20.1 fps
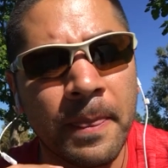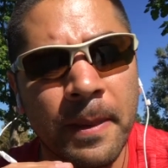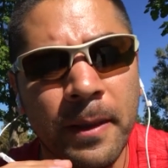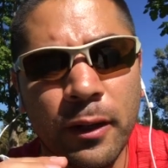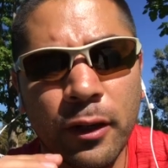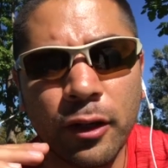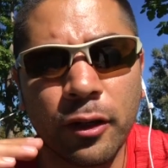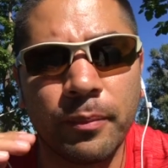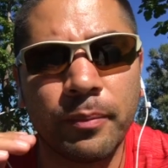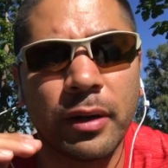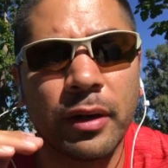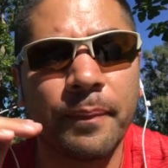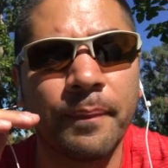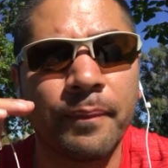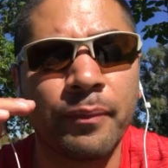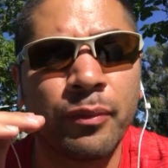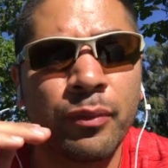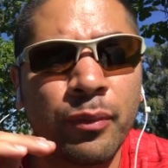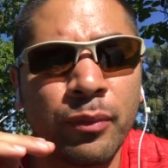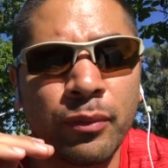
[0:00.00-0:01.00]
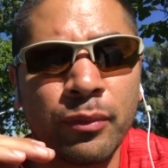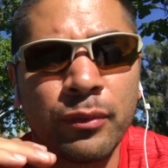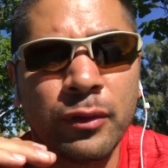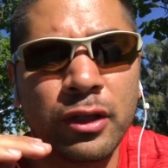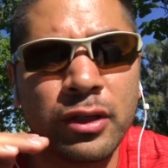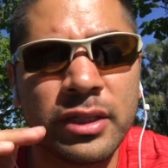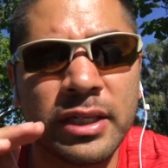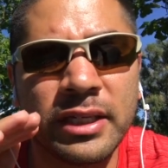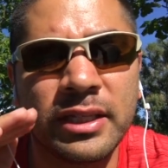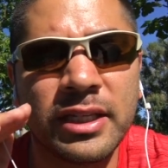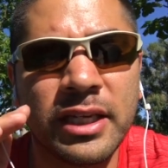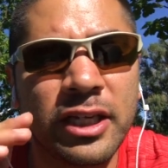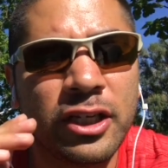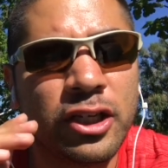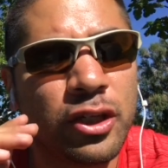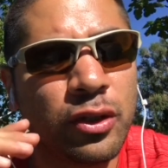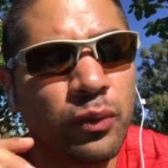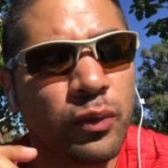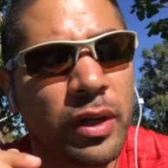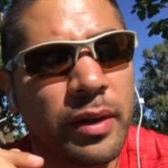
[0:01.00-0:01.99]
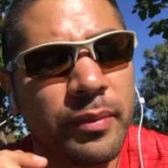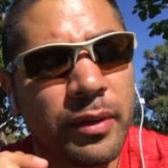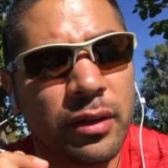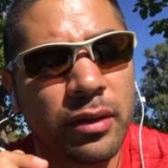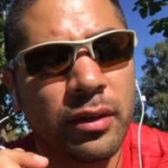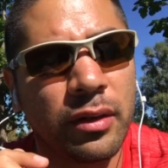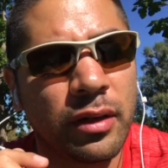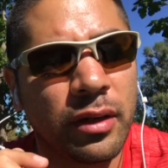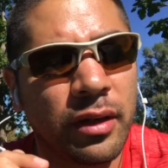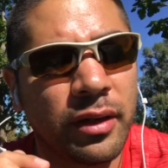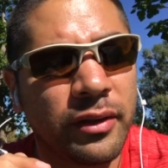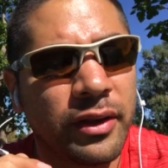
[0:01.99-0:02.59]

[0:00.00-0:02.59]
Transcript: you know but you see teaching women